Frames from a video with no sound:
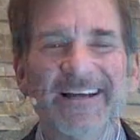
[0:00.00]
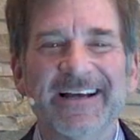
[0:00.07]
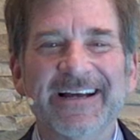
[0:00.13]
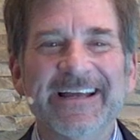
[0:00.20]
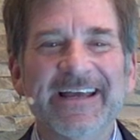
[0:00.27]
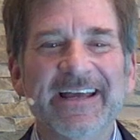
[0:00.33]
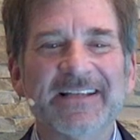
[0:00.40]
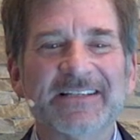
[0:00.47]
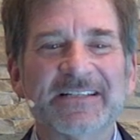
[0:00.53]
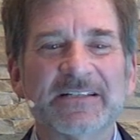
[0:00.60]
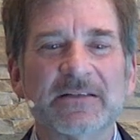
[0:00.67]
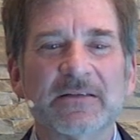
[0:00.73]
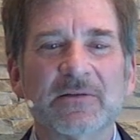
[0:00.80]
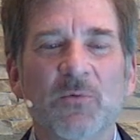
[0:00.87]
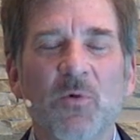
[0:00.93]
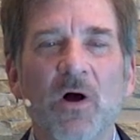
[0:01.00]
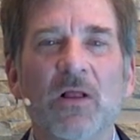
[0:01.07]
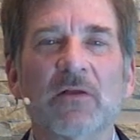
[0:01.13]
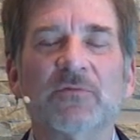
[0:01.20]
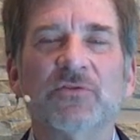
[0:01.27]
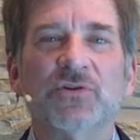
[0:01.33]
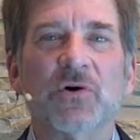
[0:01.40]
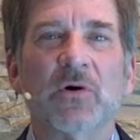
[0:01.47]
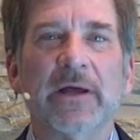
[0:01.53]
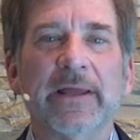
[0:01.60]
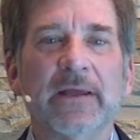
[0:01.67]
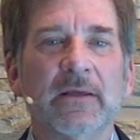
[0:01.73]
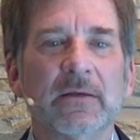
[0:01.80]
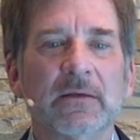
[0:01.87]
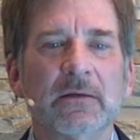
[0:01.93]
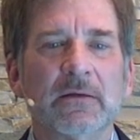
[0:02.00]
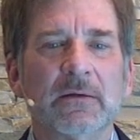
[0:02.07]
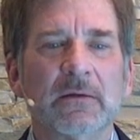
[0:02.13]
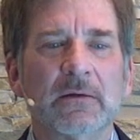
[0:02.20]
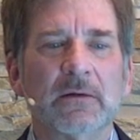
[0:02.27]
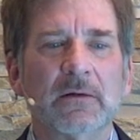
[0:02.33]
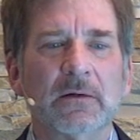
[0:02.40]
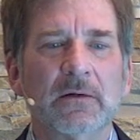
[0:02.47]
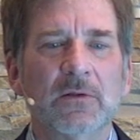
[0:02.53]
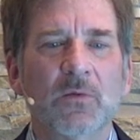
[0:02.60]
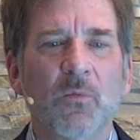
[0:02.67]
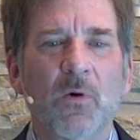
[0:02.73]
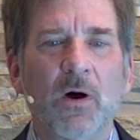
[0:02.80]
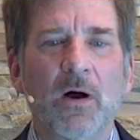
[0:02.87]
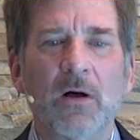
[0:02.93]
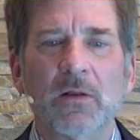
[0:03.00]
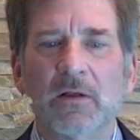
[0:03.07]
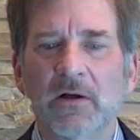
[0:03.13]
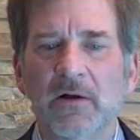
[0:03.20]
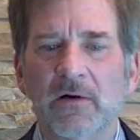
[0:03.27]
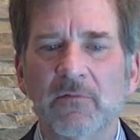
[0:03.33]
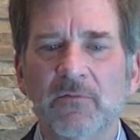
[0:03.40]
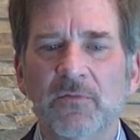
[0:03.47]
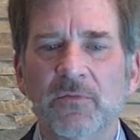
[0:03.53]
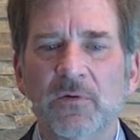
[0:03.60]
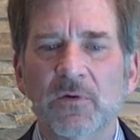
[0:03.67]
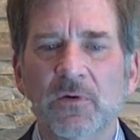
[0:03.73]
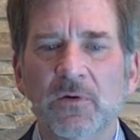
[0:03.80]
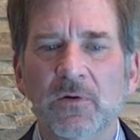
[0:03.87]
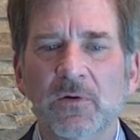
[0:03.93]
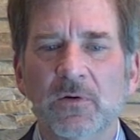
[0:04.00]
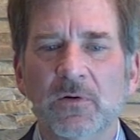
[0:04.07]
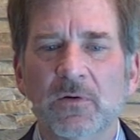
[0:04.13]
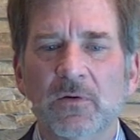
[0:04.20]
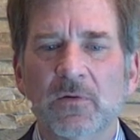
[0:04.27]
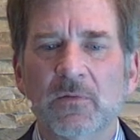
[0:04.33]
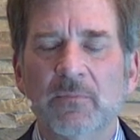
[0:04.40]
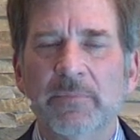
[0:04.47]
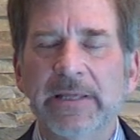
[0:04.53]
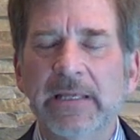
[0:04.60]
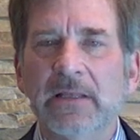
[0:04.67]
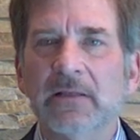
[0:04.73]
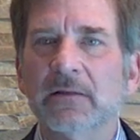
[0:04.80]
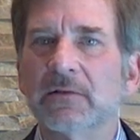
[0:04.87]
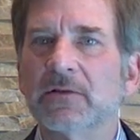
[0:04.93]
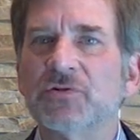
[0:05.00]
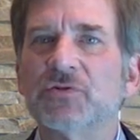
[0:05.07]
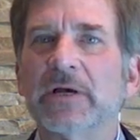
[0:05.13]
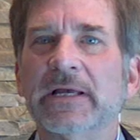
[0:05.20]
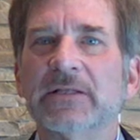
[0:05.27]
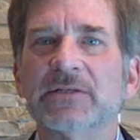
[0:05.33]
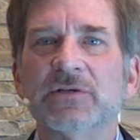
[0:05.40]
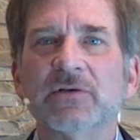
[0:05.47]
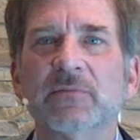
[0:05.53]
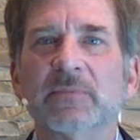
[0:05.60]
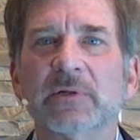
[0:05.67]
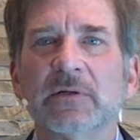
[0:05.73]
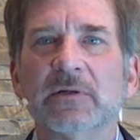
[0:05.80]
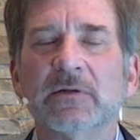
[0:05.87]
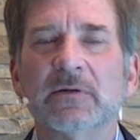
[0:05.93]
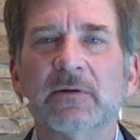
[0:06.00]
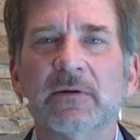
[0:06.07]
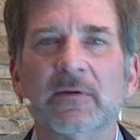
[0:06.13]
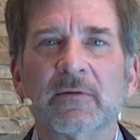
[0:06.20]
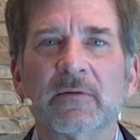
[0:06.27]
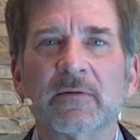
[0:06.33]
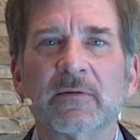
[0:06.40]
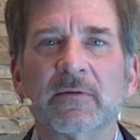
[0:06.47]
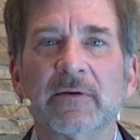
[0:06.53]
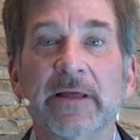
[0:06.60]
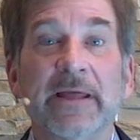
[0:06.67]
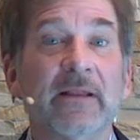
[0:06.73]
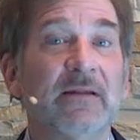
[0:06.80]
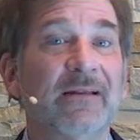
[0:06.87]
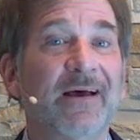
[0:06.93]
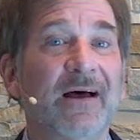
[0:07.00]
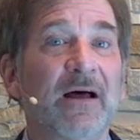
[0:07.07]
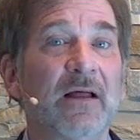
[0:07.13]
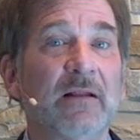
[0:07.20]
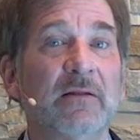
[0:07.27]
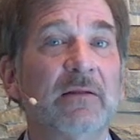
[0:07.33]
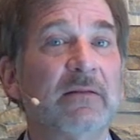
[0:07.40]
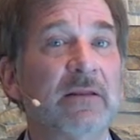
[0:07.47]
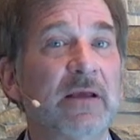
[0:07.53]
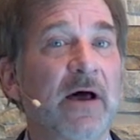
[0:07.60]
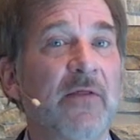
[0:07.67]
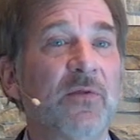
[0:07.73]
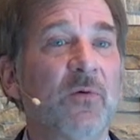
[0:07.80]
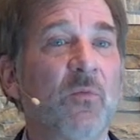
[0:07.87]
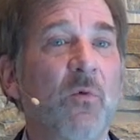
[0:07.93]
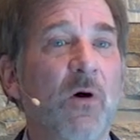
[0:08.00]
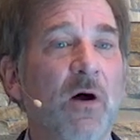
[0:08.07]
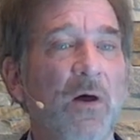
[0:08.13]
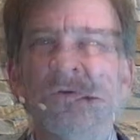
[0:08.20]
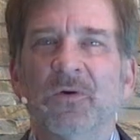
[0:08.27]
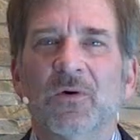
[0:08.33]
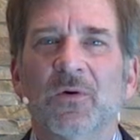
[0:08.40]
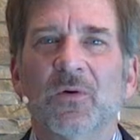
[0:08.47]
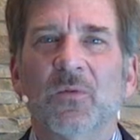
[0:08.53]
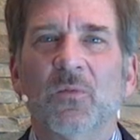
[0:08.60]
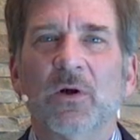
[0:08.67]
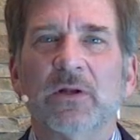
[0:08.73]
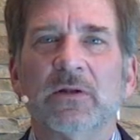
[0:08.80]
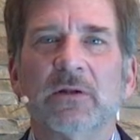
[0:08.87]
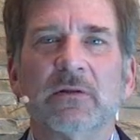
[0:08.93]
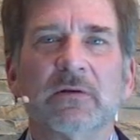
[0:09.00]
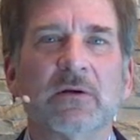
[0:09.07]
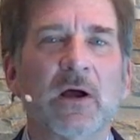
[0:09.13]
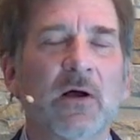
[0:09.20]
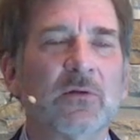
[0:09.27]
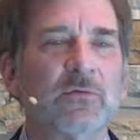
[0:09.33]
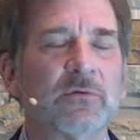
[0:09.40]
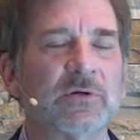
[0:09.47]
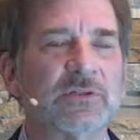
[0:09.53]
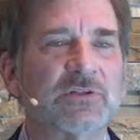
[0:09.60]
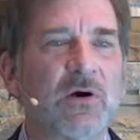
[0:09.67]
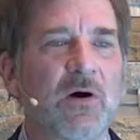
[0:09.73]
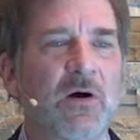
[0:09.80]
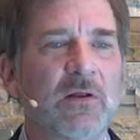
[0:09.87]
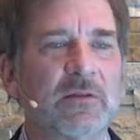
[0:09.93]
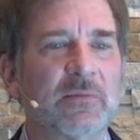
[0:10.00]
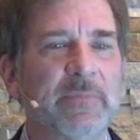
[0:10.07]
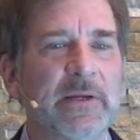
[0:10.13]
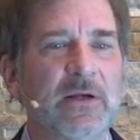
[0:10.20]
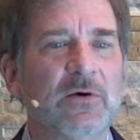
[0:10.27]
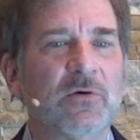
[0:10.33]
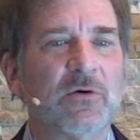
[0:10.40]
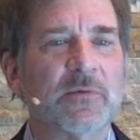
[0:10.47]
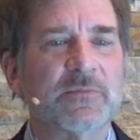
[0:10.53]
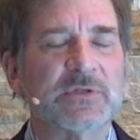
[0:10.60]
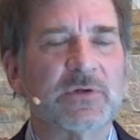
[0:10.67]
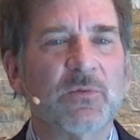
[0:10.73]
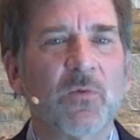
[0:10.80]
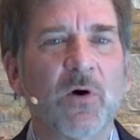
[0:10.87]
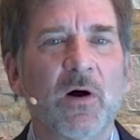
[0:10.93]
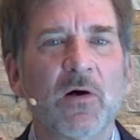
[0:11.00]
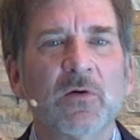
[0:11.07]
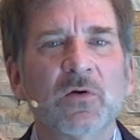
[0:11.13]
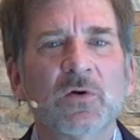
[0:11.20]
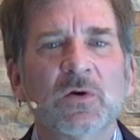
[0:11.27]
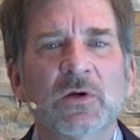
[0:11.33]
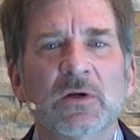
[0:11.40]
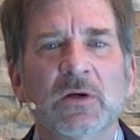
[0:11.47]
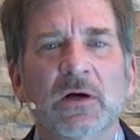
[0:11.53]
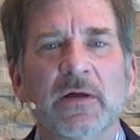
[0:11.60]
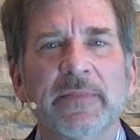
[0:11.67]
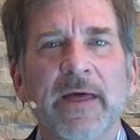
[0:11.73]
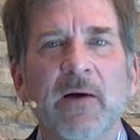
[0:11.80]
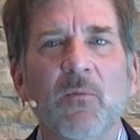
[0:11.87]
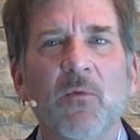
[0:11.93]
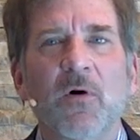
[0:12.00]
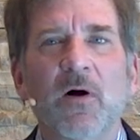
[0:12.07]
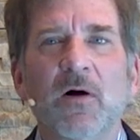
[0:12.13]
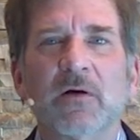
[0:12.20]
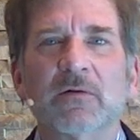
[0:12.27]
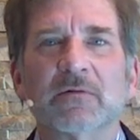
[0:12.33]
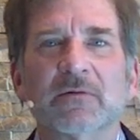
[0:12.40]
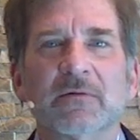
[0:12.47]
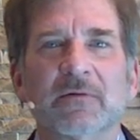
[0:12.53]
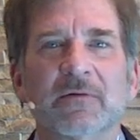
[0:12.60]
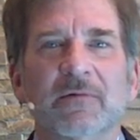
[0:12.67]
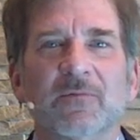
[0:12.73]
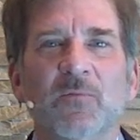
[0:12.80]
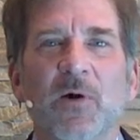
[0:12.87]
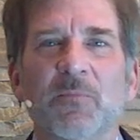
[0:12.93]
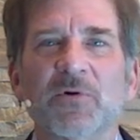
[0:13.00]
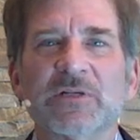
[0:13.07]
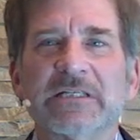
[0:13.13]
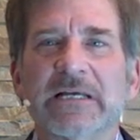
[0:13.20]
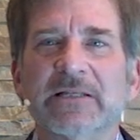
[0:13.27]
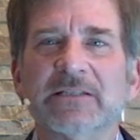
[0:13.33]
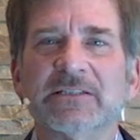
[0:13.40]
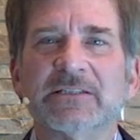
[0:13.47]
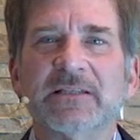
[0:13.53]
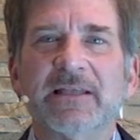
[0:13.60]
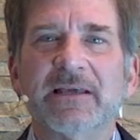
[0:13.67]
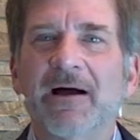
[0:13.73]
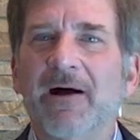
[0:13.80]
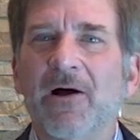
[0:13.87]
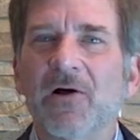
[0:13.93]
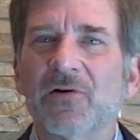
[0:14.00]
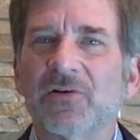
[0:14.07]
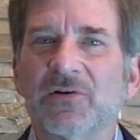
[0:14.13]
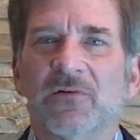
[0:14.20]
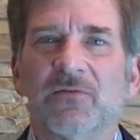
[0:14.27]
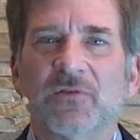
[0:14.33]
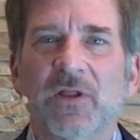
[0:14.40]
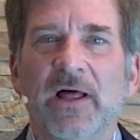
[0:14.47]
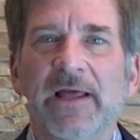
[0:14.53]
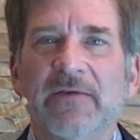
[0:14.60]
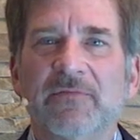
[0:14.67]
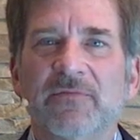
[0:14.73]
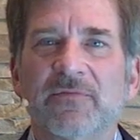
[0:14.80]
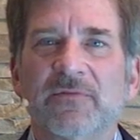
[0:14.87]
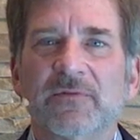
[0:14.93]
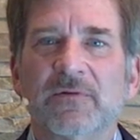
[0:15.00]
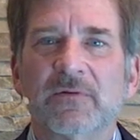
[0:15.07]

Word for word: It's the wall of joy, the wall of being the transhuman. And on the other wall, what Caldera is called the big crimson wall, on that wall represents the art of life